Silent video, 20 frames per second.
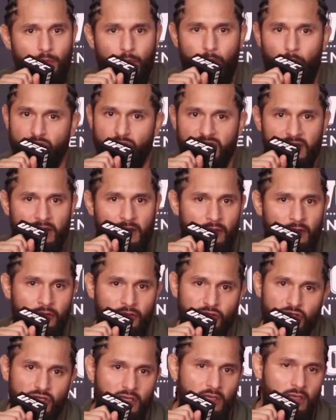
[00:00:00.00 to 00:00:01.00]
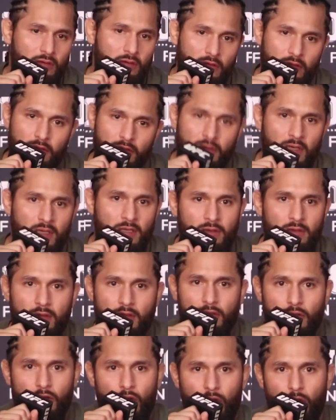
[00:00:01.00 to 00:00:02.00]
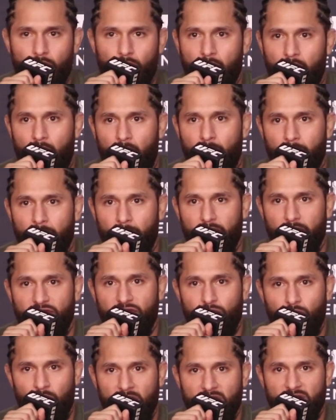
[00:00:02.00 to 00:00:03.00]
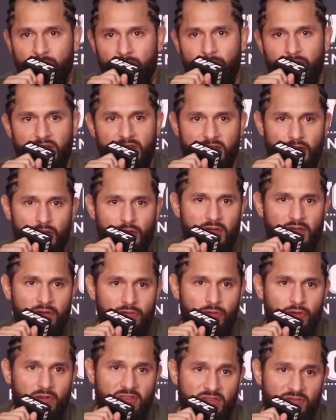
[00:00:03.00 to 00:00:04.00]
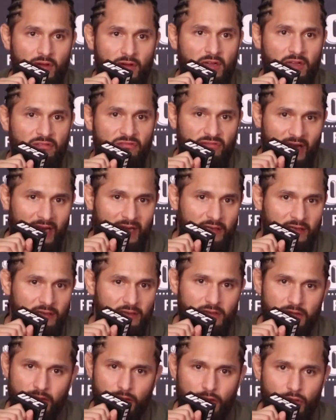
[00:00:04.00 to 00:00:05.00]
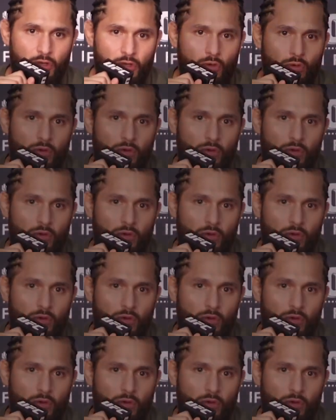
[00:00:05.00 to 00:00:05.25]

posting on their shit, then you know who to call, man. But if you want somebody who's going to give you this fucking violence, you know